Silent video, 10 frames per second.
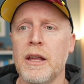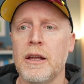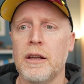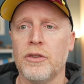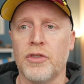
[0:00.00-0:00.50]

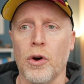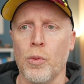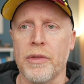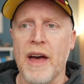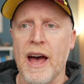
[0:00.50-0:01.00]
So
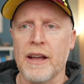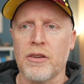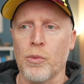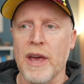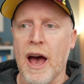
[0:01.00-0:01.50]
with that,
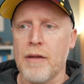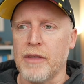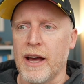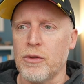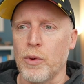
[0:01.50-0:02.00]
we have
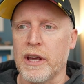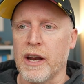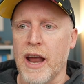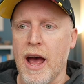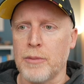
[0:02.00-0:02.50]
that. We
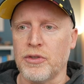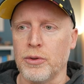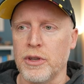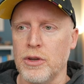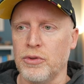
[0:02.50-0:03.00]
can
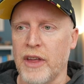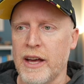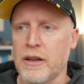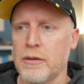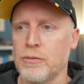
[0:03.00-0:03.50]
absolutely use
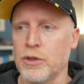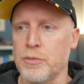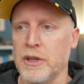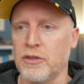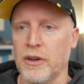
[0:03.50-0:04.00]
that, which
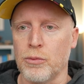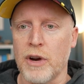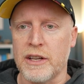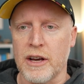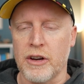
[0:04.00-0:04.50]
means that
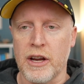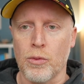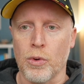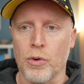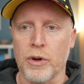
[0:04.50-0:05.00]
right down here,
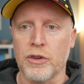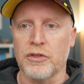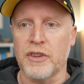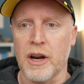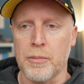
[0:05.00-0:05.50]
we're going to
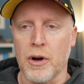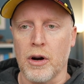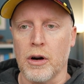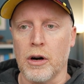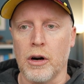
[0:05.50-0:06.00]
set up
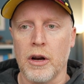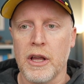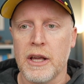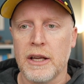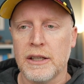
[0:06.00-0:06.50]
our
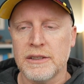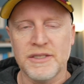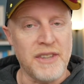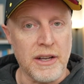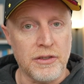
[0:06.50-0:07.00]

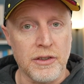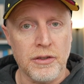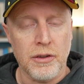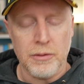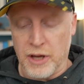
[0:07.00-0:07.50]

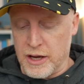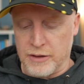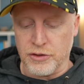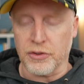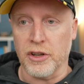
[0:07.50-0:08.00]
statuses, okay? I'm
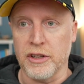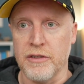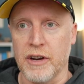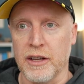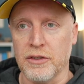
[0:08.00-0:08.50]
just going to leave
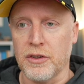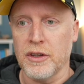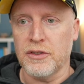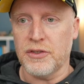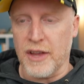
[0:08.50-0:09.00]
it as
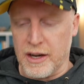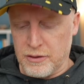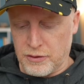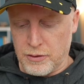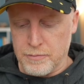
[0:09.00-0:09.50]

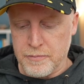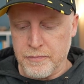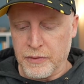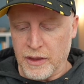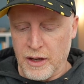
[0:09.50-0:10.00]
status.
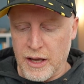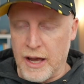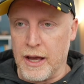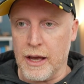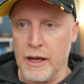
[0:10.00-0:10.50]

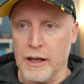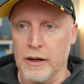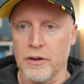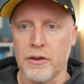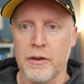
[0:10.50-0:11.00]

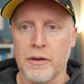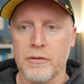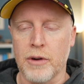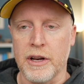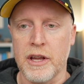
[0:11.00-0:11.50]
And
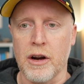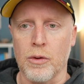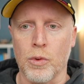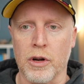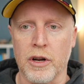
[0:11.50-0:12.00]
right here,
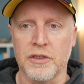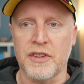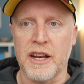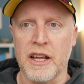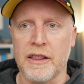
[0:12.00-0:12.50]
we're going to
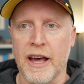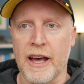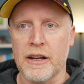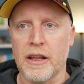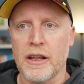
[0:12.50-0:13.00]
send in
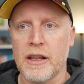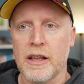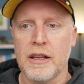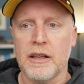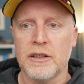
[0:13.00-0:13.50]
that
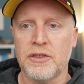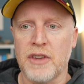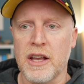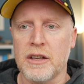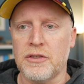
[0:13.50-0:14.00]

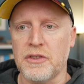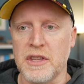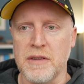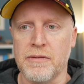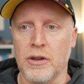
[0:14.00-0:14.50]
status
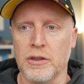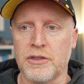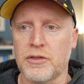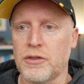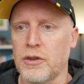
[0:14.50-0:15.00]

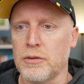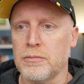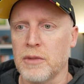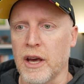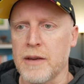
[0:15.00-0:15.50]
defaults,
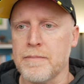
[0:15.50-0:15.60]
okay?